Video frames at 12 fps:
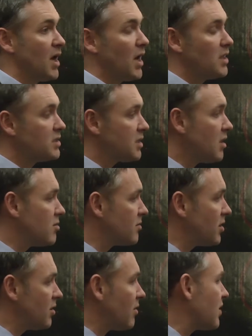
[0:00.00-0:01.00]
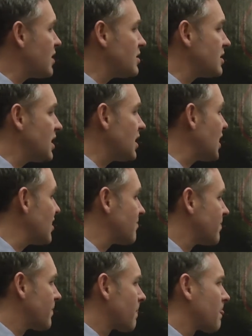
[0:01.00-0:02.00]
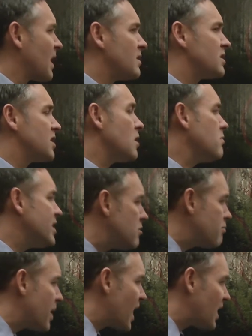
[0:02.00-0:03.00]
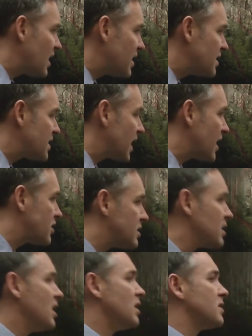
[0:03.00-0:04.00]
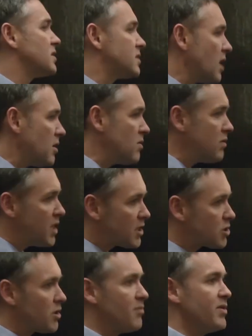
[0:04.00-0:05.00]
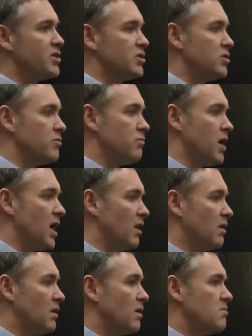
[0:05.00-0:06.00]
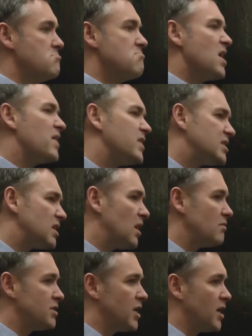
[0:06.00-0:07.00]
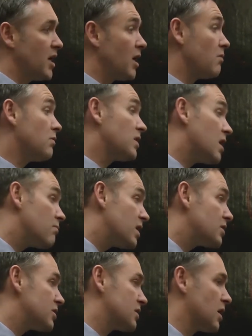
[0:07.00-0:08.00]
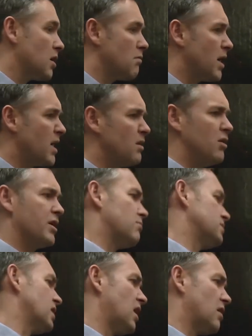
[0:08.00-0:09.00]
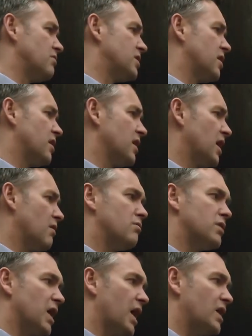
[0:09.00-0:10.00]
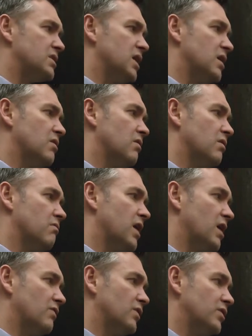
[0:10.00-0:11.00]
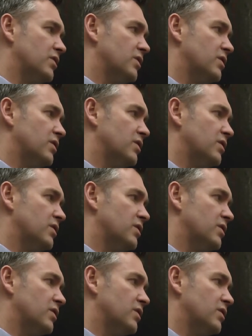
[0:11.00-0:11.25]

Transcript: And so, you know, they're just thinking, so we do badly in these elections, so the extremists do well, and there's a low turnout, well then we can just go away, look, it was a low turnout, who cares, they're not relevant.